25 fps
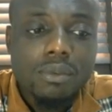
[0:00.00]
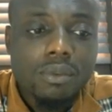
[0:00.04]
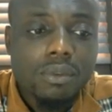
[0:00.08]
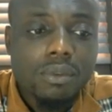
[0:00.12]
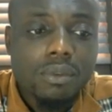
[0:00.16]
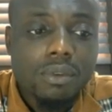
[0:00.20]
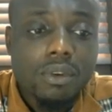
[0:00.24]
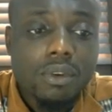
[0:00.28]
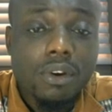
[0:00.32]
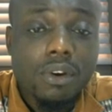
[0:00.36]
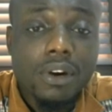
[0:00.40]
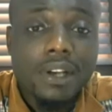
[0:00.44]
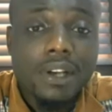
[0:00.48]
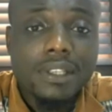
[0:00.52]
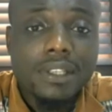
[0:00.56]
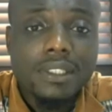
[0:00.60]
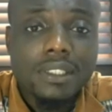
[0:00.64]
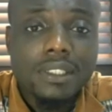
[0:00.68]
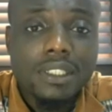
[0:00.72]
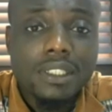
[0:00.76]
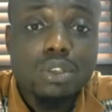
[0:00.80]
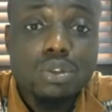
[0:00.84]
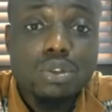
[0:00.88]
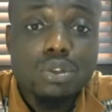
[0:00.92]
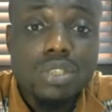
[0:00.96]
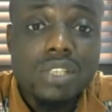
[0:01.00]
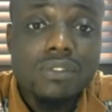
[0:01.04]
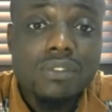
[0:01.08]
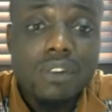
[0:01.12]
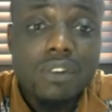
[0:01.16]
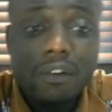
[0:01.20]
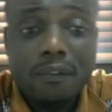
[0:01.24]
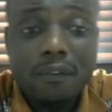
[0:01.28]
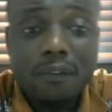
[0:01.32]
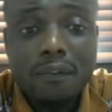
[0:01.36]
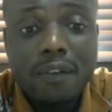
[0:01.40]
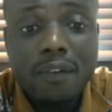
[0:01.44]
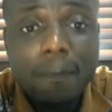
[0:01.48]
Alright, inclusive
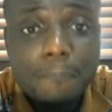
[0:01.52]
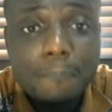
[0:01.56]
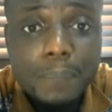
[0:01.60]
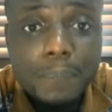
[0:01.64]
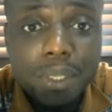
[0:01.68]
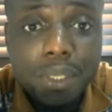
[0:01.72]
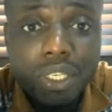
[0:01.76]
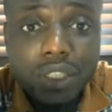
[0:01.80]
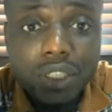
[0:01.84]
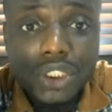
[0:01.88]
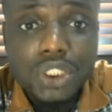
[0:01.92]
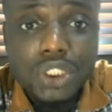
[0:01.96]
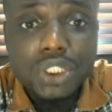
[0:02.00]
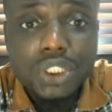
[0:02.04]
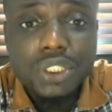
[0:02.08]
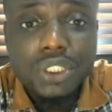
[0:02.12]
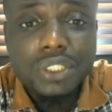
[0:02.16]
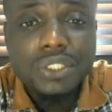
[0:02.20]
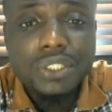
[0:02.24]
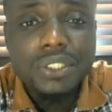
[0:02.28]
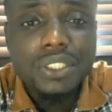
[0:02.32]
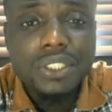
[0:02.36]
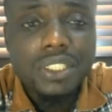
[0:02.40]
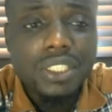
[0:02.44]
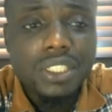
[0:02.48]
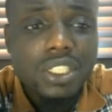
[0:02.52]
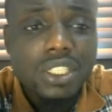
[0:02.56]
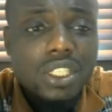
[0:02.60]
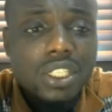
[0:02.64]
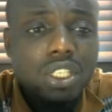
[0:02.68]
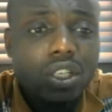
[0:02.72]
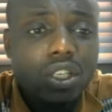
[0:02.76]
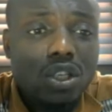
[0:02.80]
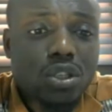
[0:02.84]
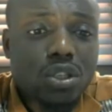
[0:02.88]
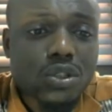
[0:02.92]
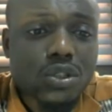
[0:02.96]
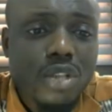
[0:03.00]
of a PhD degree.
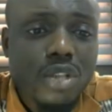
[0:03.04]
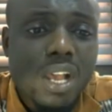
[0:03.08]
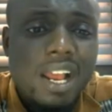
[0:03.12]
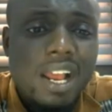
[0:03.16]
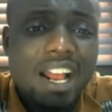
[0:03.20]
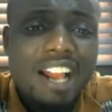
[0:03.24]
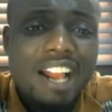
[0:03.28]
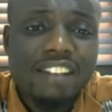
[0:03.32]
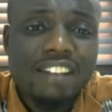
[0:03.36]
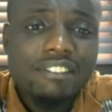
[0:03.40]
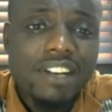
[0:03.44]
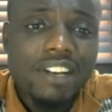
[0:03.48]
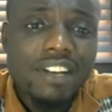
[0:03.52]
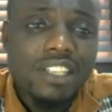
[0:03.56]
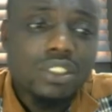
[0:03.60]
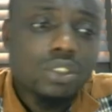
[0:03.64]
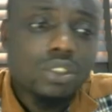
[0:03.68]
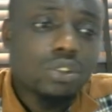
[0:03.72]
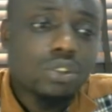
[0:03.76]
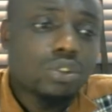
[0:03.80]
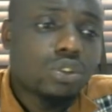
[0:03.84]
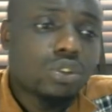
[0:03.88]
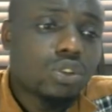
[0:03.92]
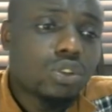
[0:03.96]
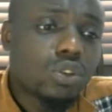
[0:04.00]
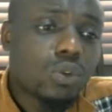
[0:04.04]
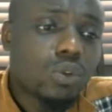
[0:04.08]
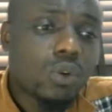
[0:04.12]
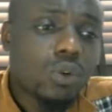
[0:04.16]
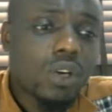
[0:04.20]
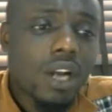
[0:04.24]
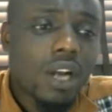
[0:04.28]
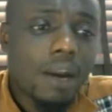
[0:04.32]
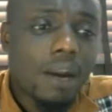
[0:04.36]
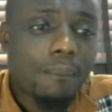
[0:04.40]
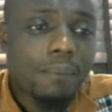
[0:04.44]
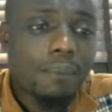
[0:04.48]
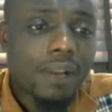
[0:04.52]
So I advise you
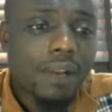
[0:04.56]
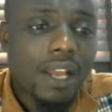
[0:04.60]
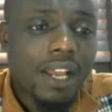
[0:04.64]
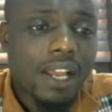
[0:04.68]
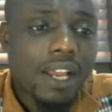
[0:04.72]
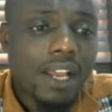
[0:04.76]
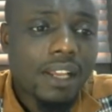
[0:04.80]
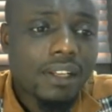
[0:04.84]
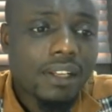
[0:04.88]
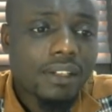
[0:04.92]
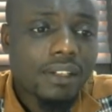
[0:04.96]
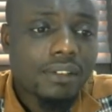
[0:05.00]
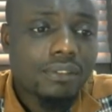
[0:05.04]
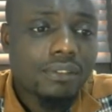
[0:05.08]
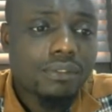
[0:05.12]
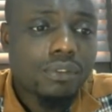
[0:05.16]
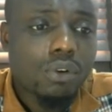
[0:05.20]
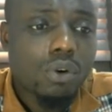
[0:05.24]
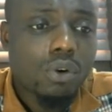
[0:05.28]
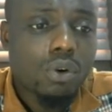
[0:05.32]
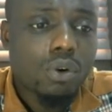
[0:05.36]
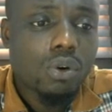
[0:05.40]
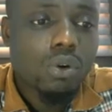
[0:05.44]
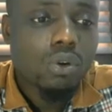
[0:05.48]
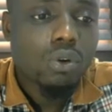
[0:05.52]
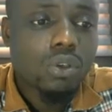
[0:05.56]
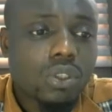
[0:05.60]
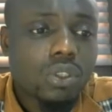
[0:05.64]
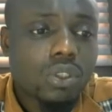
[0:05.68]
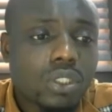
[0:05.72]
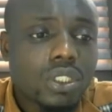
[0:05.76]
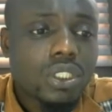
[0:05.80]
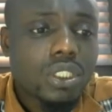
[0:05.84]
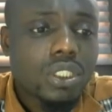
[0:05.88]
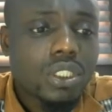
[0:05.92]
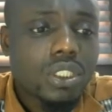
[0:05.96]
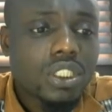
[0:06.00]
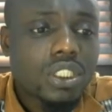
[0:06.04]
to apply for
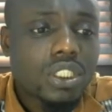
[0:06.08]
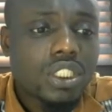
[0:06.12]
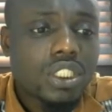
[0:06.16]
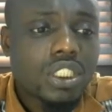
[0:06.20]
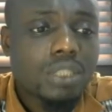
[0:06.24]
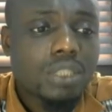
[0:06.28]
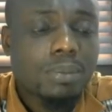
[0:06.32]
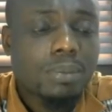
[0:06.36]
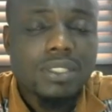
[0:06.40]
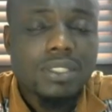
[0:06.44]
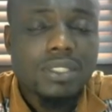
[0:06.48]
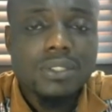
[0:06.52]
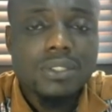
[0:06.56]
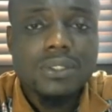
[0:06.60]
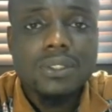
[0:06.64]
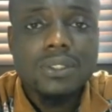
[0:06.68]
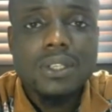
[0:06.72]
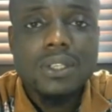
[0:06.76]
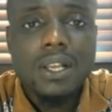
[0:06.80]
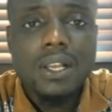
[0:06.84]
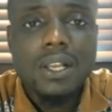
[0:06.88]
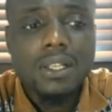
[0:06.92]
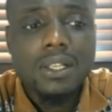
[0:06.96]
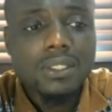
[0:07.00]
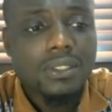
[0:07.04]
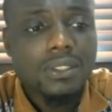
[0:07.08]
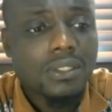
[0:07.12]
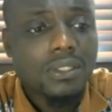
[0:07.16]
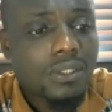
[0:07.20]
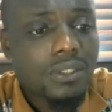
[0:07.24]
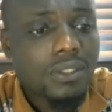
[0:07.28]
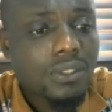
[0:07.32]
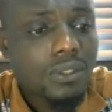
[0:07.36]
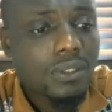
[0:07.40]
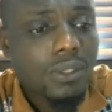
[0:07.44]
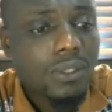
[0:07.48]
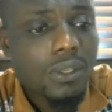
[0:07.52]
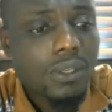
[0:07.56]
this particular
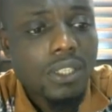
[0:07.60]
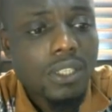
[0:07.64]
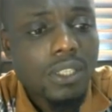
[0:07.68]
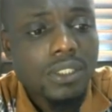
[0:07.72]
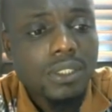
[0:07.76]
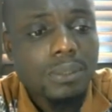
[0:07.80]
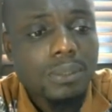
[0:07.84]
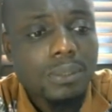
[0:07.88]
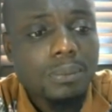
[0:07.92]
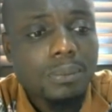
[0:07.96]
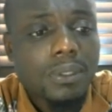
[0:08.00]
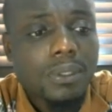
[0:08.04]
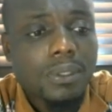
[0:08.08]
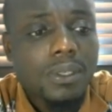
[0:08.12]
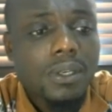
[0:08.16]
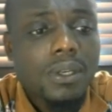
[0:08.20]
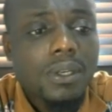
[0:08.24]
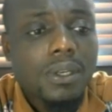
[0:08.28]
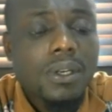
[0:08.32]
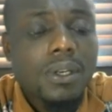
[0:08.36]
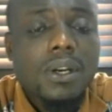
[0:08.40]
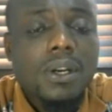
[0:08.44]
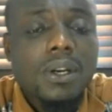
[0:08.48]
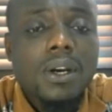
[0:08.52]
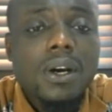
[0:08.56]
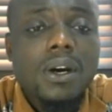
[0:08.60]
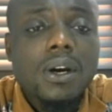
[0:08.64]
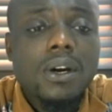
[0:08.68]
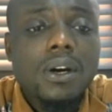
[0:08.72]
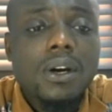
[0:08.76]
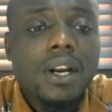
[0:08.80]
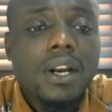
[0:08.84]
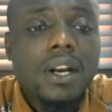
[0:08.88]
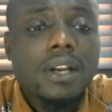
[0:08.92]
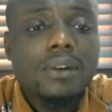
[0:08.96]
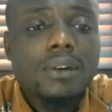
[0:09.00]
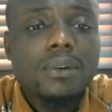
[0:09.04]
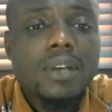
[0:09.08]
scholarship.
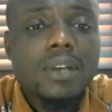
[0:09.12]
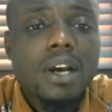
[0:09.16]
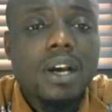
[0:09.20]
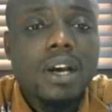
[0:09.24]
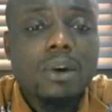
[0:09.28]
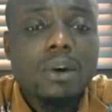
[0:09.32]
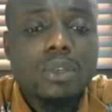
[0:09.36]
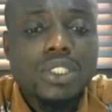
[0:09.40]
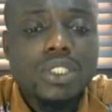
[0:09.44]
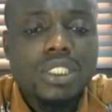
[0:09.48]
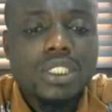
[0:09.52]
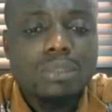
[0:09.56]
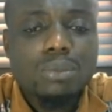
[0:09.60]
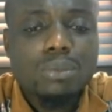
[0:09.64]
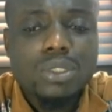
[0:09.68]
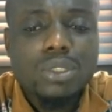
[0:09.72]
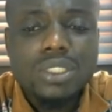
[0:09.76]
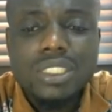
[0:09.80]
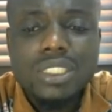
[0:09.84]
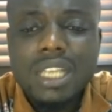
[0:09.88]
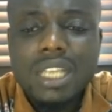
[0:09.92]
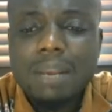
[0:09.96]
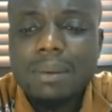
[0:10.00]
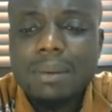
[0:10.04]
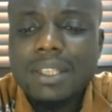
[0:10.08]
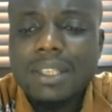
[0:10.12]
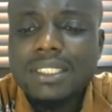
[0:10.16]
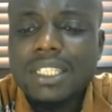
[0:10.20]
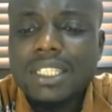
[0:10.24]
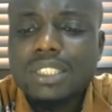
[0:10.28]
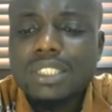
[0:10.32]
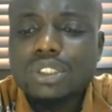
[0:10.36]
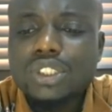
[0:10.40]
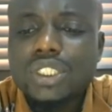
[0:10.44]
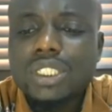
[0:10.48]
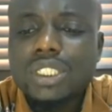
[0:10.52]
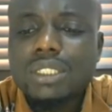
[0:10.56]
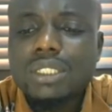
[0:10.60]
Alright, without wasting much time, let's get to
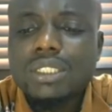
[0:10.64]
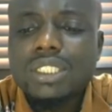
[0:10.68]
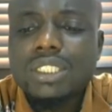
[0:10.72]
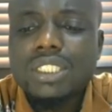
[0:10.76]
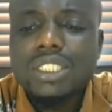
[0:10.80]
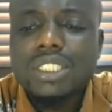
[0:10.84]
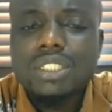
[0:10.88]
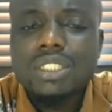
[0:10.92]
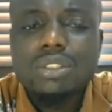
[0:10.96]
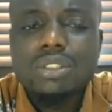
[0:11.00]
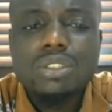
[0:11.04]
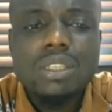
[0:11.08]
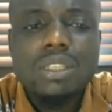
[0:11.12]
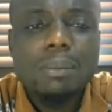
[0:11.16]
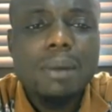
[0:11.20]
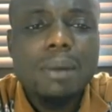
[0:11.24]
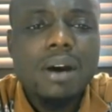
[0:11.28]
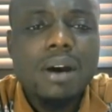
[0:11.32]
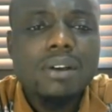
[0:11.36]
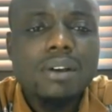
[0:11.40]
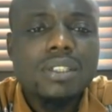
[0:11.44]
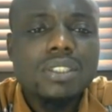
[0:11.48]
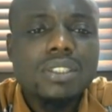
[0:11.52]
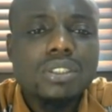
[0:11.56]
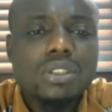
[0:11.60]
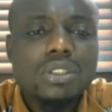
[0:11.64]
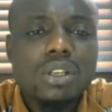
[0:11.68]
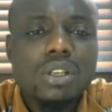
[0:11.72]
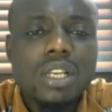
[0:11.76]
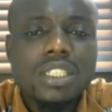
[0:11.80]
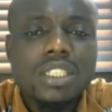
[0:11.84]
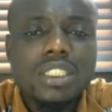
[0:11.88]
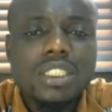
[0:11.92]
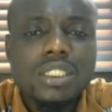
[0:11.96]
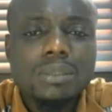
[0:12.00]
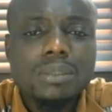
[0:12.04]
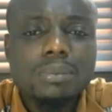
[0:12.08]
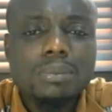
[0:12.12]
see details about this
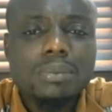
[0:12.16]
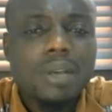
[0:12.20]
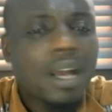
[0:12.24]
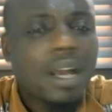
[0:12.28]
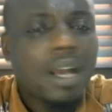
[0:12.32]
scholarship.